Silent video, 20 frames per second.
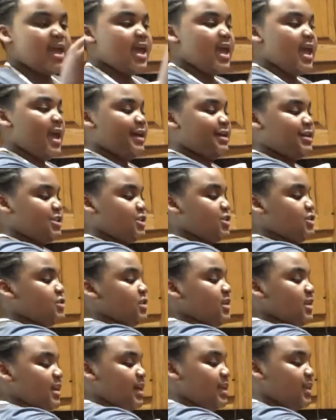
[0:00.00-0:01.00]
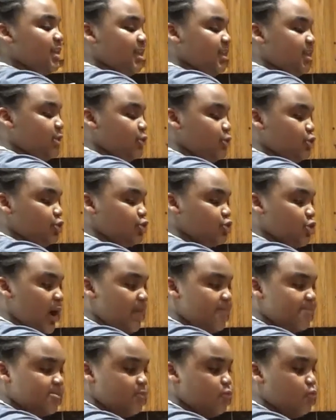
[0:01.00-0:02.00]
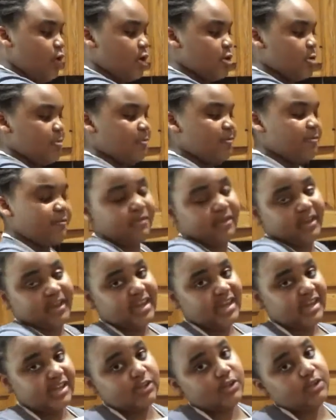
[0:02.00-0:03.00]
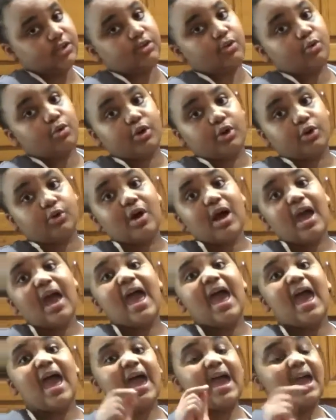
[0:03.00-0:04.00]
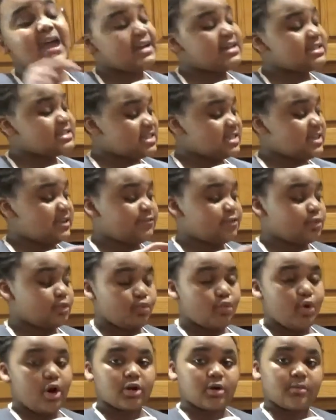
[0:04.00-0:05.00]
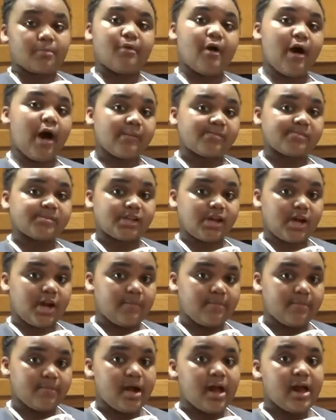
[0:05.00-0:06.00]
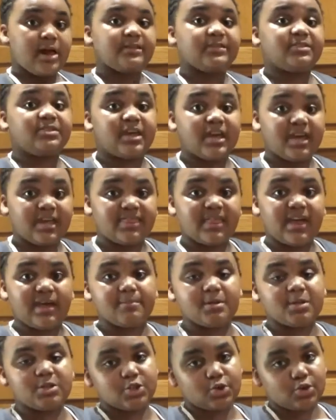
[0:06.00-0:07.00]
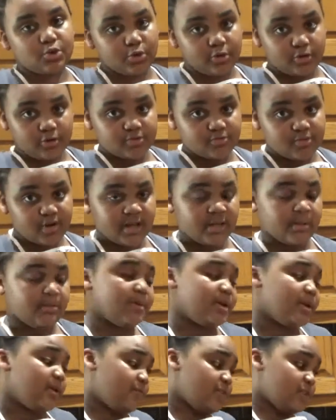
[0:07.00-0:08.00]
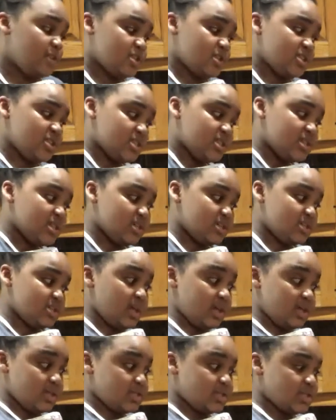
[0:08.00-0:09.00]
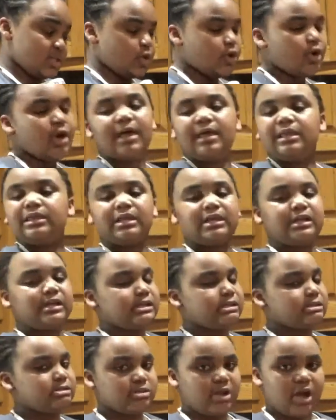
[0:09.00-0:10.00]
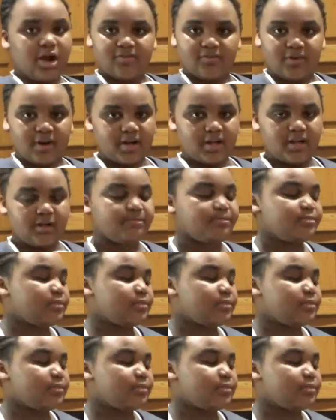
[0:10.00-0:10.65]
and just get the little drops of water and flick it into the oil. And if the water pops up, then that means your oil is ready. But if it just stays still, then it's not ready.